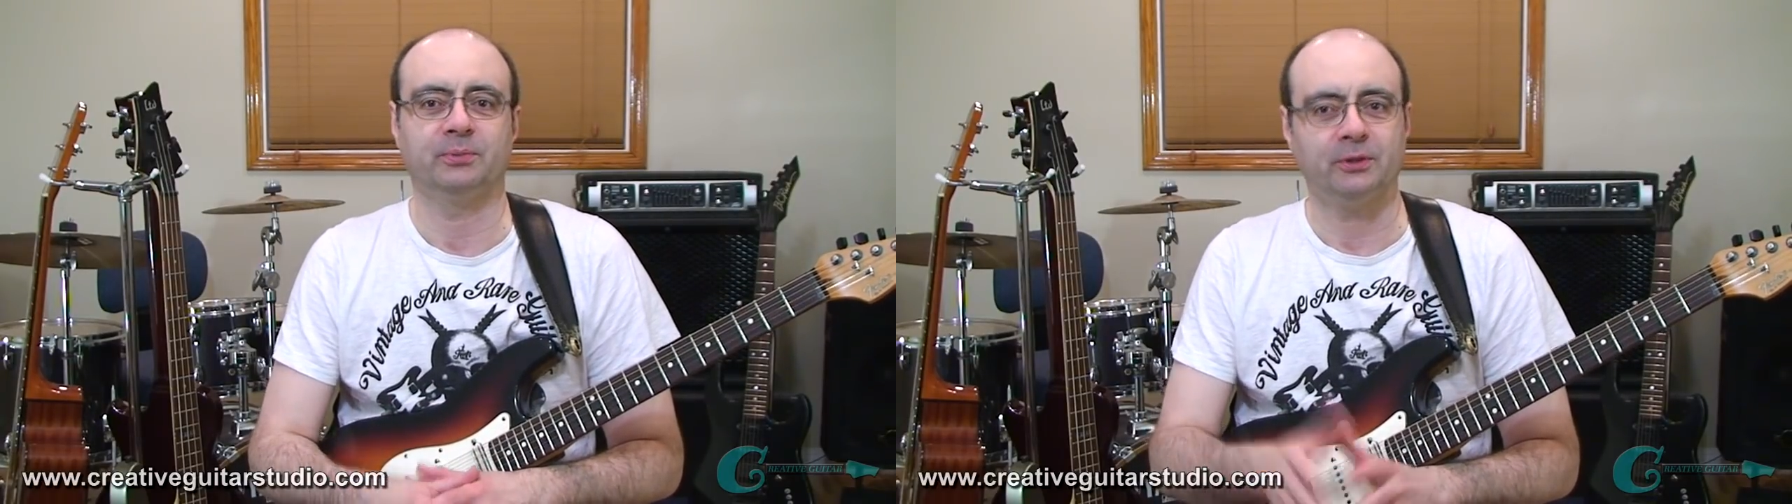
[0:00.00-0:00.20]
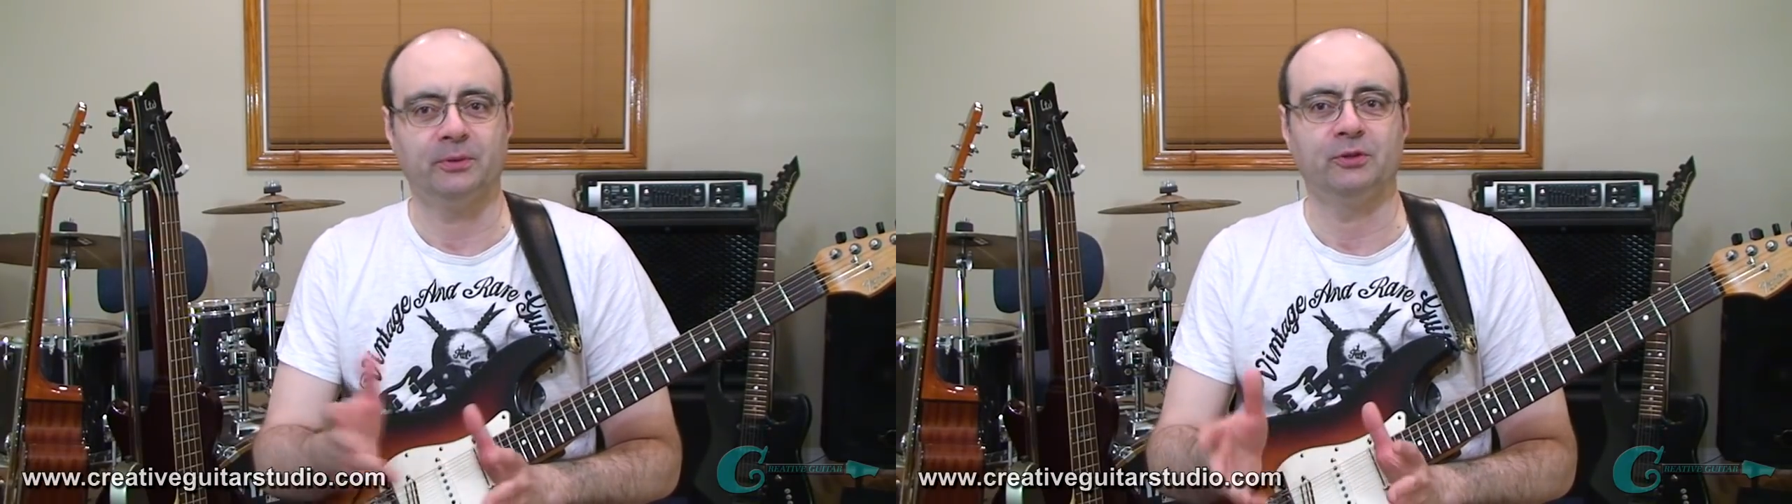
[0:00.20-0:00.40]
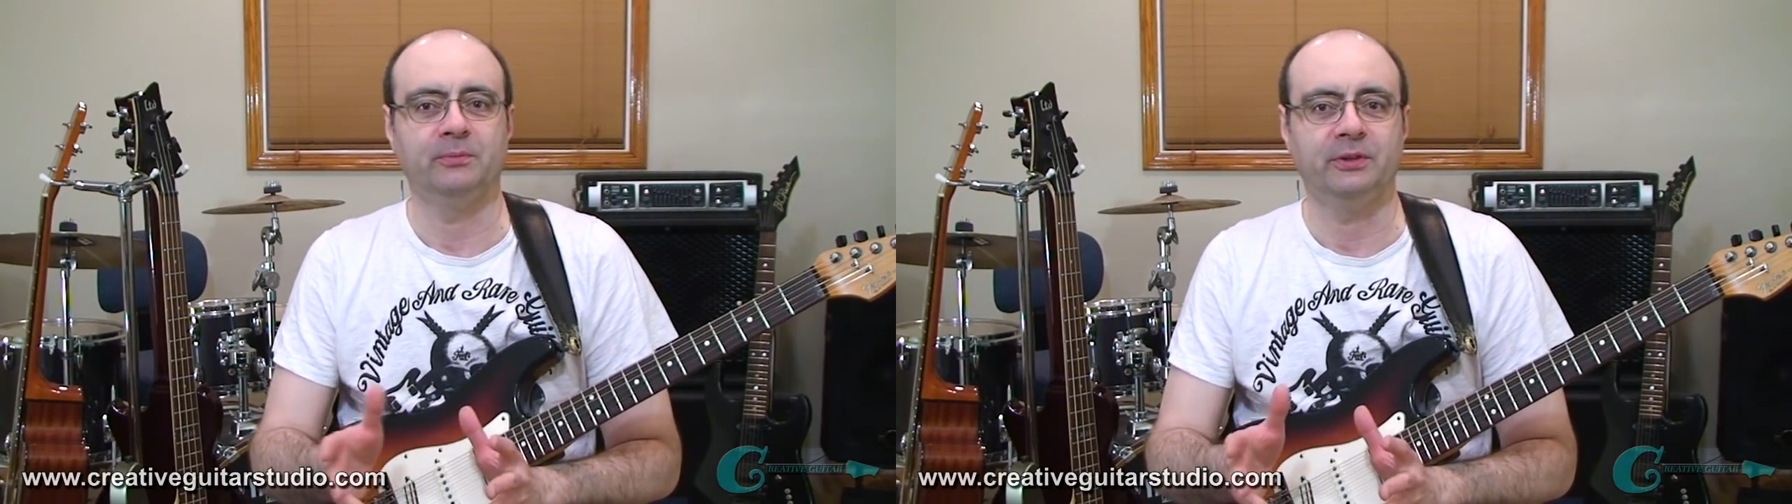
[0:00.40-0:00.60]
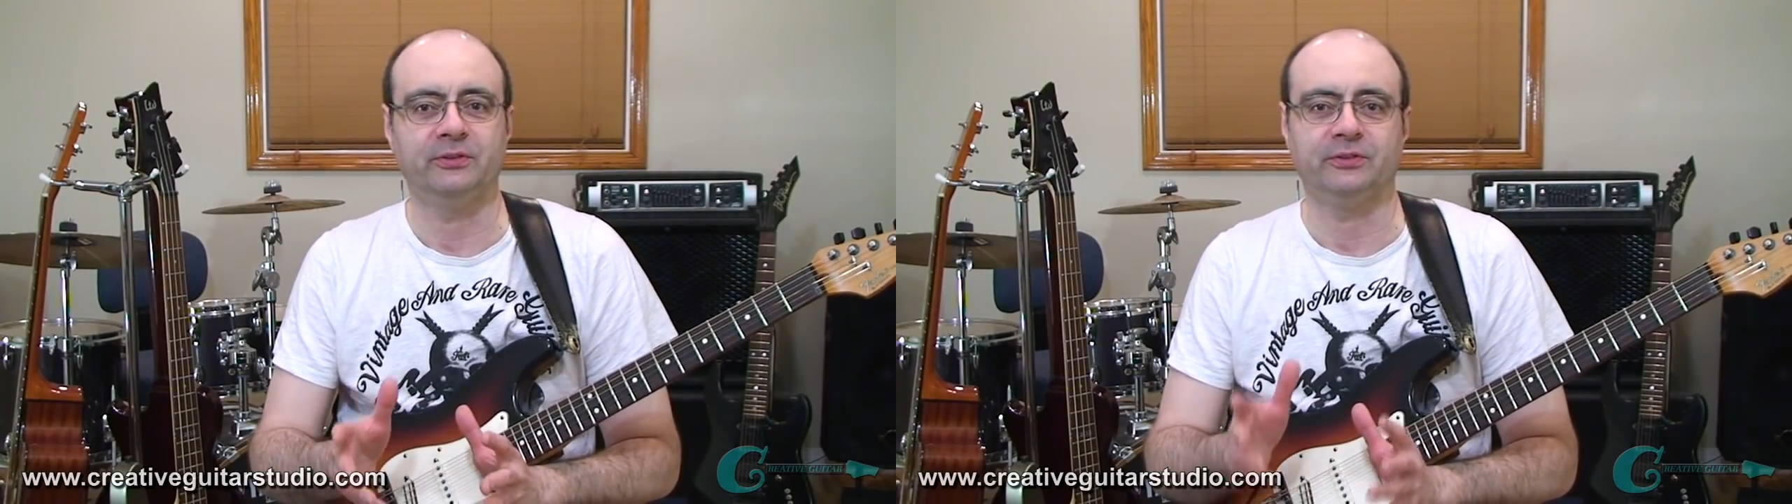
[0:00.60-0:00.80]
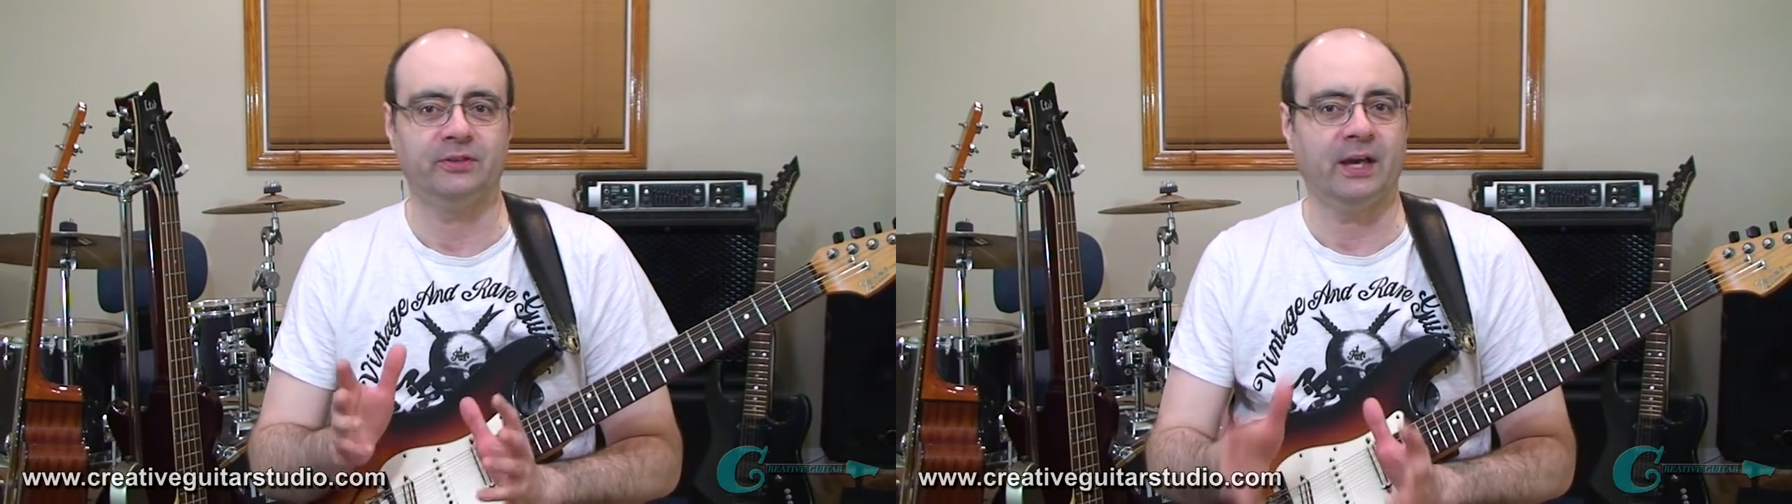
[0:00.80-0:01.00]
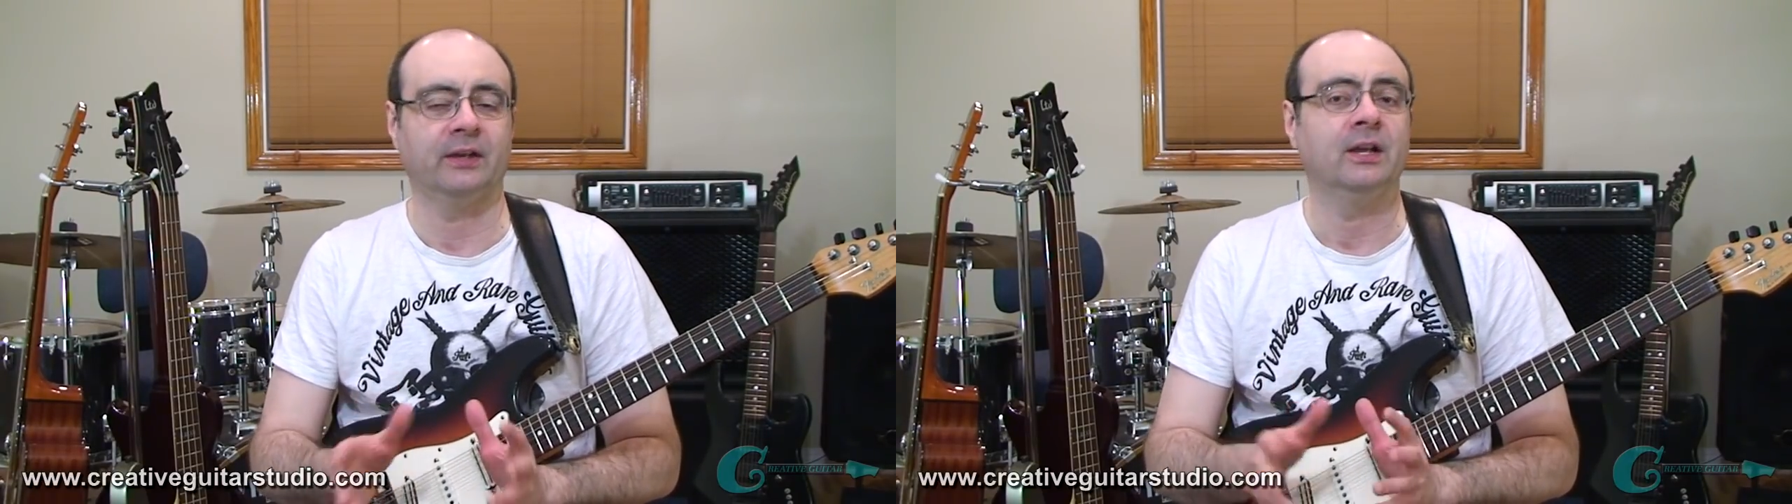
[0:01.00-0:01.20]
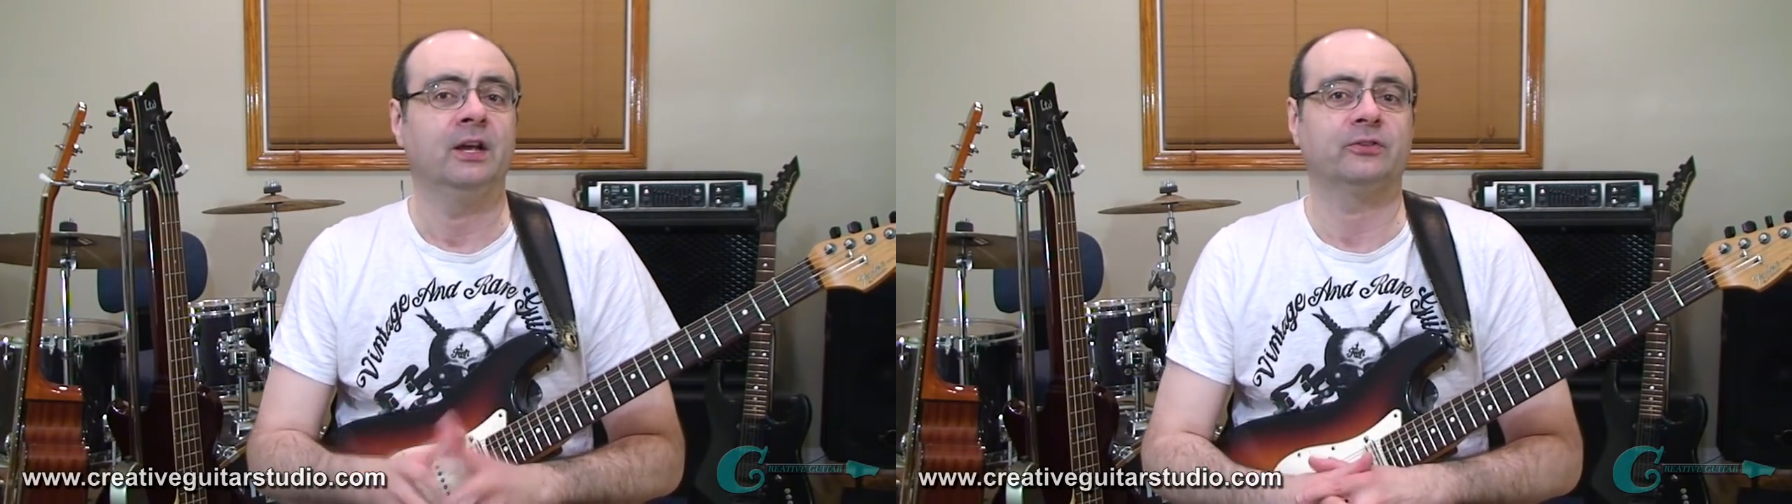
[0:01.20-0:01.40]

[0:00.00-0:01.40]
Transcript: put them on your music stand,